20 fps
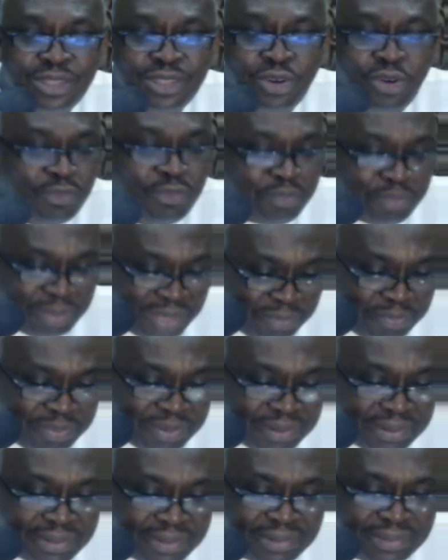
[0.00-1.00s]
of
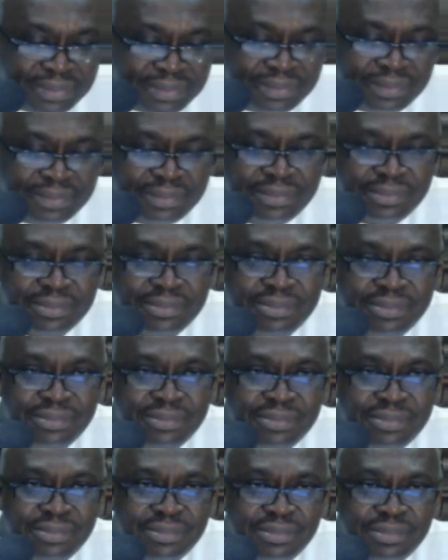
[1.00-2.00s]
people
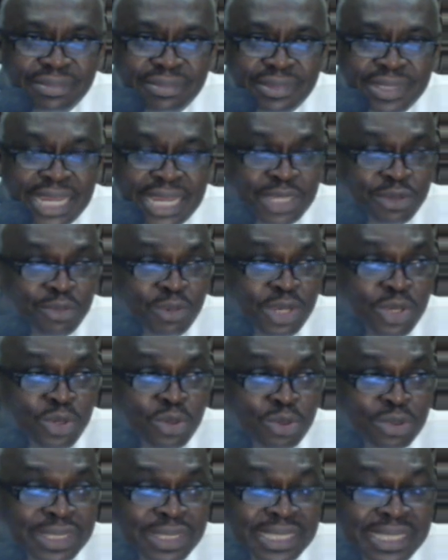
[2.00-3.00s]
that the way
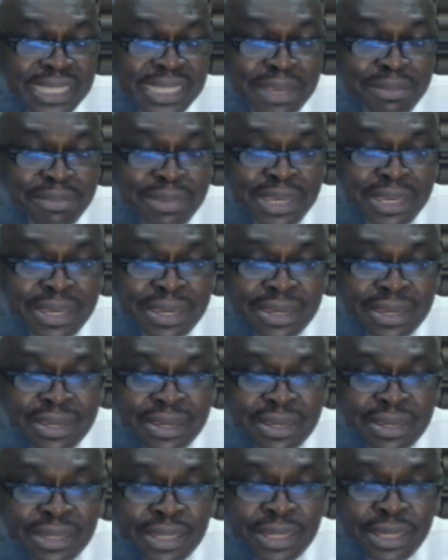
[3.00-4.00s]
you see me,
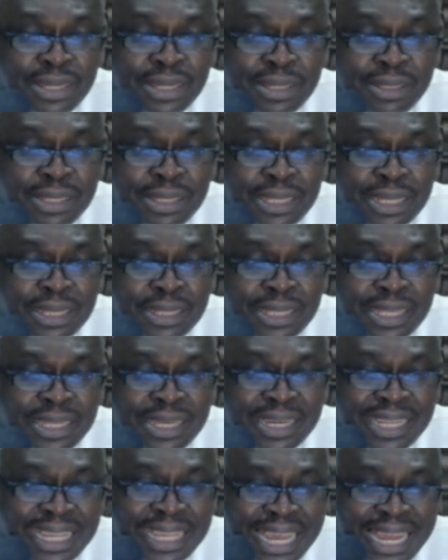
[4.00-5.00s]
they, they,
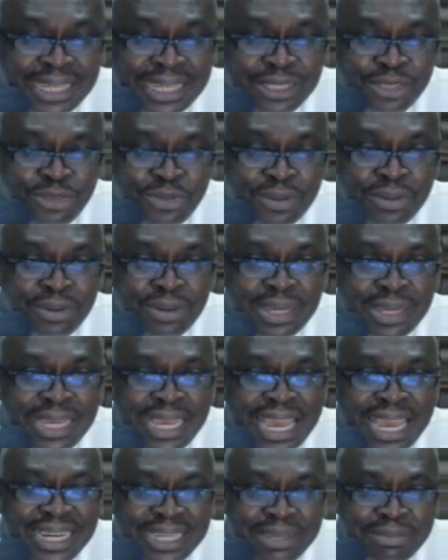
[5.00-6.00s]
they have to
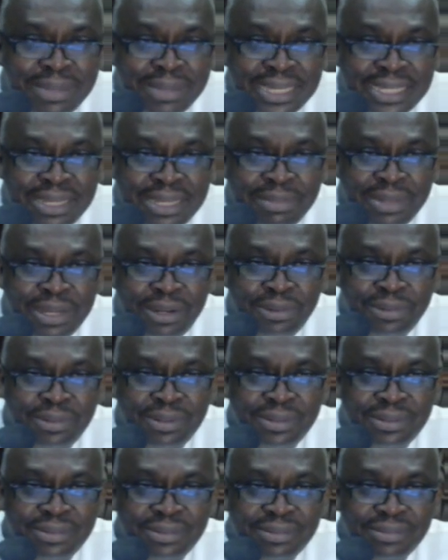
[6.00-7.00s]
hearing my name alone.